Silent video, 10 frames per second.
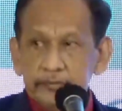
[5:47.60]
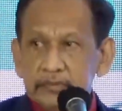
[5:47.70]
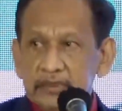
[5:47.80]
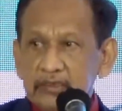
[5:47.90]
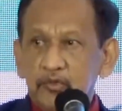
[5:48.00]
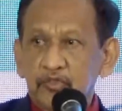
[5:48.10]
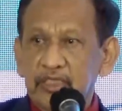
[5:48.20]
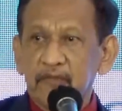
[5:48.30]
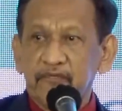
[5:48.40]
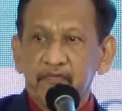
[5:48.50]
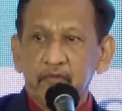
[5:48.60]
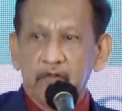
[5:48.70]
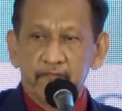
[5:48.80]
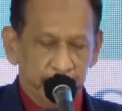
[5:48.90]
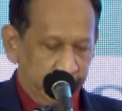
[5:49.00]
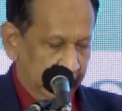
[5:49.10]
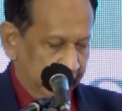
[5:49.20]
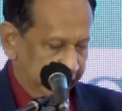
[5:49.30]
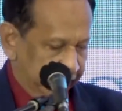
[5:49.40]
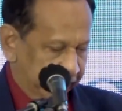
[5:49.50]
just to share with you
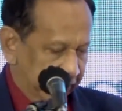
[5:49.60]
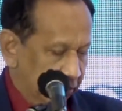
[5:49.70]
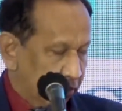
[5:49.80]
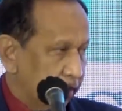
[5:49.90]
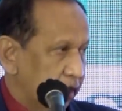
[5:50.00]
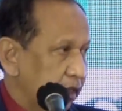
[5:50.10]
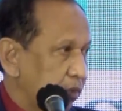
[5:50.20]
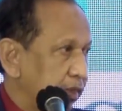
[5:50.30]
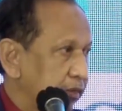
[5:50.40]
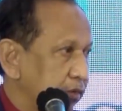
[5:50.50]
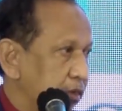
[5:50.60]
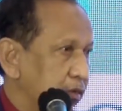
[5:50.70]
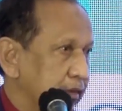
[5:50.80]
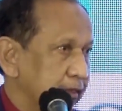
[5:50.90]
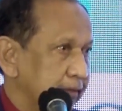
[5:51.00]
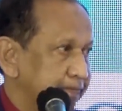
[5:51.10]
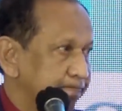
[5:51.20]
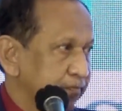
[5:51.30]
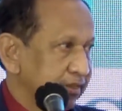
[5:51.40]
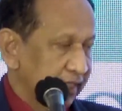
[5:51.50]
a few what you call
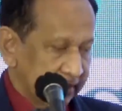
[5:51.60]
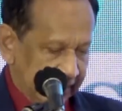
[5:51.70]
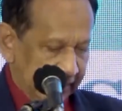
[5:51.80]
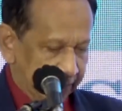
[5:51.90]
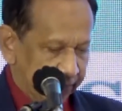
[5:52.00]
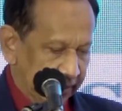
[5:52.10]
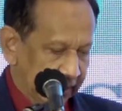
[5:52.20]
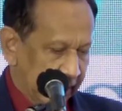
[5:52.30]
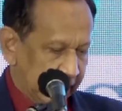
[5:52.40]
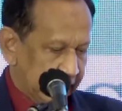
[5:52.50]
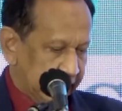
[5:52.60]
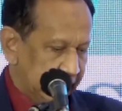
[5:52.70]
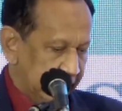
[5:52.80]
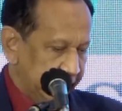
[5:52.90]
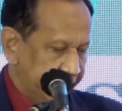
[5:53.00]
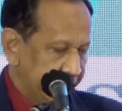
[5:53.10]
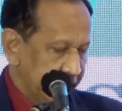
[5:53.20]
things that happen in R&D.